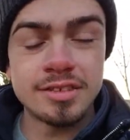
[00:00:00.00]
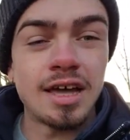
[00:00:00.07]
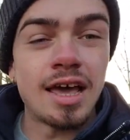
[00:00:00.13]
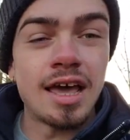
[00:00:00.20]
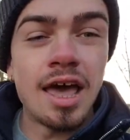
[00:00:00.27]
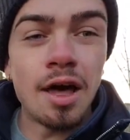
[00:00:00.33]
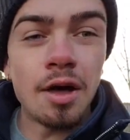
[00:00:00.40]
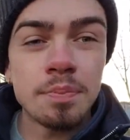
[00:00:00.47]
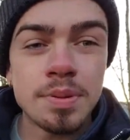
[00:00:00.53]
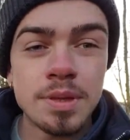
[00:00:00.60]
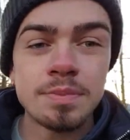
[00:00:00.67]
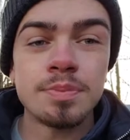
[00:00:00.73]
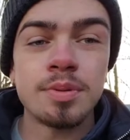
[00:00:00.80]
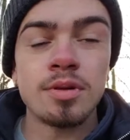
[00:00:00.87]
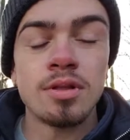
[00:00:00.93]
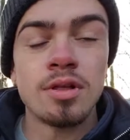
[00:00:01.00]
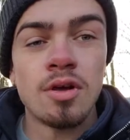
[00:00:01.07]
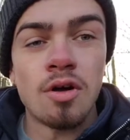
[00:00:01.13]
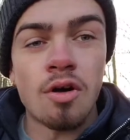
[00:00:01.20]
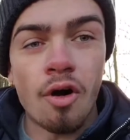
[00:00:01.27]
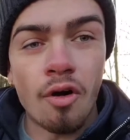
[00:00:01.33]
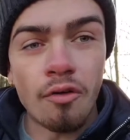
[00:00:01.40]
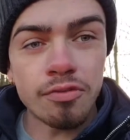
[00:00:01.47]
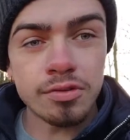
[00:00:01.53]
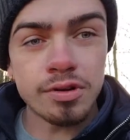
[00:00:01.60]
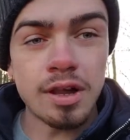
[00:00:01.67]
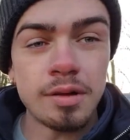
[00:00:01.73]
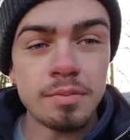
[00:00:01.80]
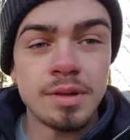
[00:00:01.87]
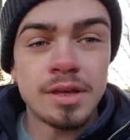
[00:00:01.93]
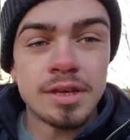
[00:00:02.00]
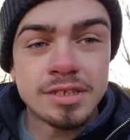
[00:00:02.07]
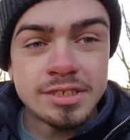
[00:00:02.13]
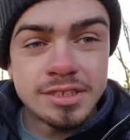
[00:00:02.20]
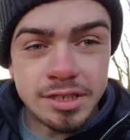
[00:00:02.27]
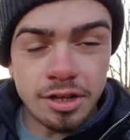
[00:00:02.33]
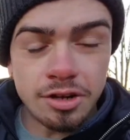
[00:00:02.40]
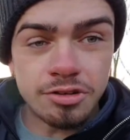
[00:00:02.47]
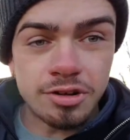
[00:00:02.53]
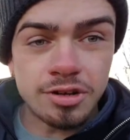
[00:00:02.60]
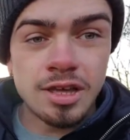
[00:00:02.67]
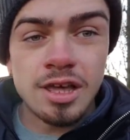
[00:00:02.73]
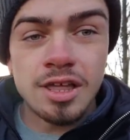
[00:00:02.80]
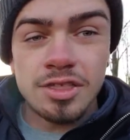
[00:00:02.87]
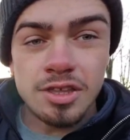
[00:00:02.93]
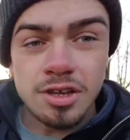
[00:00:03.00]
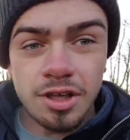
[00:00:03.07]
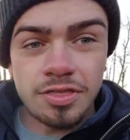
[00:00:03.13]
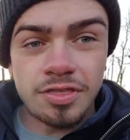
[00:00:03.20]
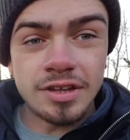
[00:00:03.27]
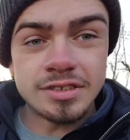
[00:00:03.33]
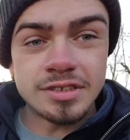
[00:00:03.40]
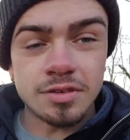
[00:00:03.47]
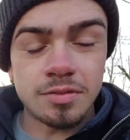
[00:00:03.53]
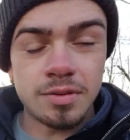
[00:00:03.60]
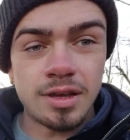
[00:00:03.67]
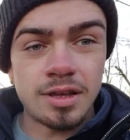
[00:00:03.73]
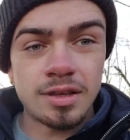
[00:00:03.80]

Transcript: I help people overcome stuttering the authentic way.